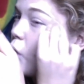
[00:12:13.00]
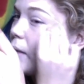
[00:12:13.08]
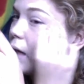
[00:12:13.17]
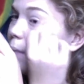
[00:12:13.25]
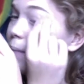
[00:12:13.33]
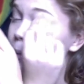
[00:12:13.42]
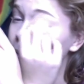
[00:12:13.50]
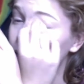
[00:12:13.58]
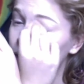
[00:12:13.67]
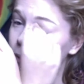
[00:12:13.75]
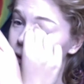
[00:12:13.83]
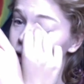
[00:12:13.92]
many
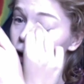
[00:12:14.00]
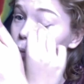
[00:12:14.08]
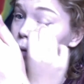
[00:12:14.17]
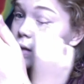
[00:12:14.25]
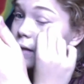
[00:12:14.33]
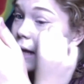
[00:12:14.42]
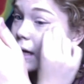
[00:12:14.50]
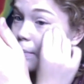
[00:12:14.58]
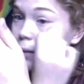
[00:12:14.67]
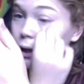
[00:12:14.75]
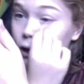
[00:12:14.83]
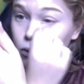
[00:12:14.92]
people, it was almost like a
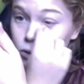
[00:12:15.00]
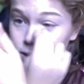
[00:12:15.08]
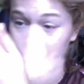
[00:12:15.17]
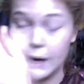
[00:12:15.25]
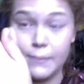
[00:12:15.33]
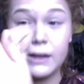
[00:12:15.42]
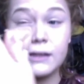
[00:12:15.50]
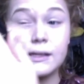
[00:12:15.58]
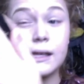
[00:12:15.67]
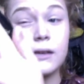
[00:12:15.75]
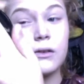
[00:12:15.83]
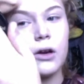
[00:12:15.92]
political statement. It's
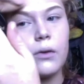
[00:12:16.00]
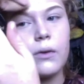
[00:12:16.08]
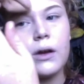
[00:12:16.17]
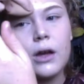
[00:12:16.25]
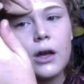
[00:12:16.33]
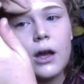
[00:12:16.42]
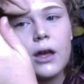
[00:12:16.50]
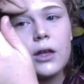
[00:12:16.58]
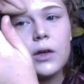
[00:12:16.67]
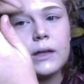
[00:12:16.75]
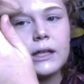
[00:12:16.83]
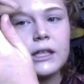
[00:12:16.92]
like, no,
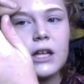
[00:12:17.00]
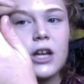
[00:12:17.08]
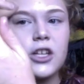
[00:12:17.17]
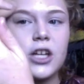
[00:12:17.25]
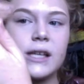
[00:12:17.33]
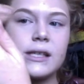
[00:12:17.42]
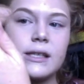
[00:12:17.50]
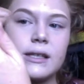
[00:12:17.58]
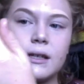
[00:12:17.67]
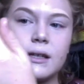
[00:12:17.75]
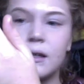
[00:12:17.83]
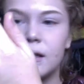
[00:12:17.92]
you need to just
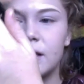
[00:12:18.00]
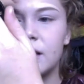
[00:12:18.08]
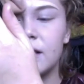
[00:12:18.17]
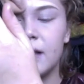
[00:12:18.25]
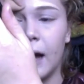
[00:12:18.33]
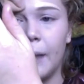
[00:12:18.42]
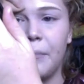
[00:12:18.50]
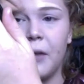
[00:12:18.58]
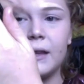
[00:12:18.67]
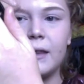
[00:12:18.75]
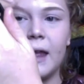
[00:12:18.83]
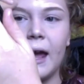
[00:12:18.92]
stop right
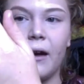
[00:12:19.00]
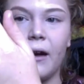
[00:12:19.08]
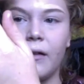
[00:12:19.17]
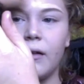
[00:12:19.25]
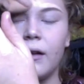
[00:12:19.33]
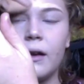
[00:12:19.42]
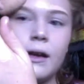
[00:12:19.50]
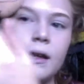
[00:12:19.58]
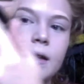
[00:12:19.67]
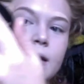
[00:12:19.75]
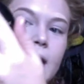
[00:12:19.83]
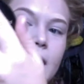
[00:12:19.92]
there,
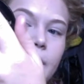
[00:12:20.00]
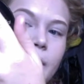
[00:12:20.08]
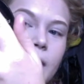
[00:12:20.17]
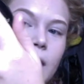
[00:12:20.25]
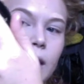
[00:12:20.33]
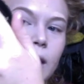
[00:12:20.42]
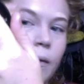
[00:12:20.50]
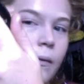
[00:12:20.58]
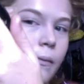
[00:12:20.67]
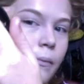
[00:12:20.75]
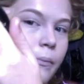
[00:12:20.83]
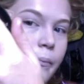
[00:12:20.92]
take a minute
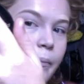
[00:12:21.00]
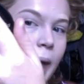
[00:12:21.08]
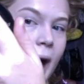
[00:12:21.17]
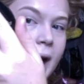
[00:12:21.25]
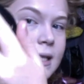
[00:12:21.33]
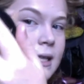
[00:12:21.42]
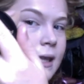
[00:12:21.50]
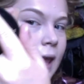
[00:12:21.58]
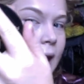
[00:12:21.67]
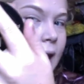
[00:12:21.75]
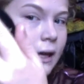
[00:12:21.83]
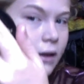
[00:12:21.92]
back into the
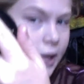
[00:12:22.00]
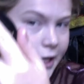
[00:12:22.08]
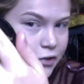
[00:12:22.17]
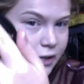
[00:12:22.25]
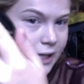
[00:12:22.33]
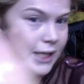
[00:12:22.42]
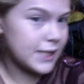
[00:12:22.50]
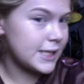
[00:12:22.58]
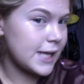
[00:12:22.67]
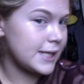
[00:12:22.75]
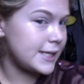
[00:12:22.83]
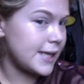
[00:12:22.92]
1800s
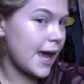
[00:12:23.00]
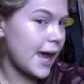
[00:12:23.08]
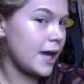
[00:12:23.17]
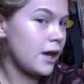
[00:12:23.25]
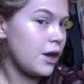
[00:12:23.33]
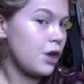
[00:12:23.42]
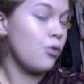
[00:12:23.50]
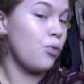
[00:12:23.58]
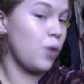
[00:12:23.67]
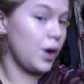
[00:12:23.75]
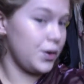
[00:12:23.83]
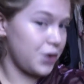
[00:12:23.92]
and say,
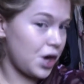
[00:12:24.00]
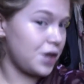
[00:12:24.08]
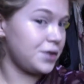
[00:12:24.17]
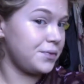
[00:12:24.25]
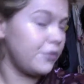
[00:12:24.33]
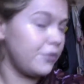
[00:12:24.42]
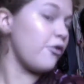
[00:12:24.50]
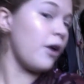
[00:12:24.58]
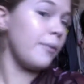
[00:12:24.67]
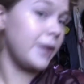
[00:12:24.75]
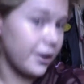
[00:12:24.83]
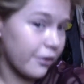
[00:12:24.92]
we're not
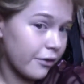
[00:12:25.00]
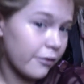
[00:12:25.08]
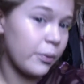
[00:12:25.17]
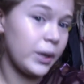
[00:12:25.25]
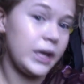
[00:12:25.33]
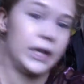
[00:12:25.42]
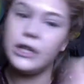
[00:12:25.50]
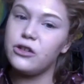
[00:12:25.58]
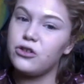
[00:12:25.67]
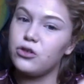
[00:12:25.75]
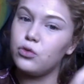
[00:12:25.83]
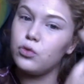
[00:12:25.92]
from here. We need
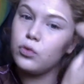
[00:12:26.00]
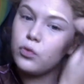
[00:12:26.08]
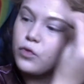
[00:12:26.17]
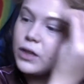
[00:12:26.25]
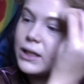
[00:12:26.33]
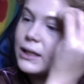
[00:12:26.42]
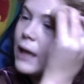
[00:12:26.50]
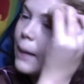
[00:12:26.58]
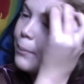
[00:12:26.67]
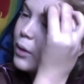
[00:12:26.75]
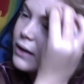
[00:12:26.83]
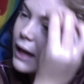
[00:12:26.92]
to really
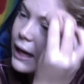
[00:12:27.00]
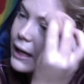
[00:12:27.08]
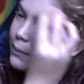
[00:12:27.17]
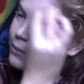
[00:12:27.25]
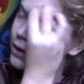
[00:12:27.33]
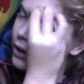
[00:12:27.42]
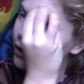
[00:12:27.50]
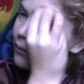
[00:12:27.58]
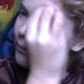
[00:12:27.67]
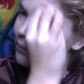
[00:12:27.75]
up our game, you know?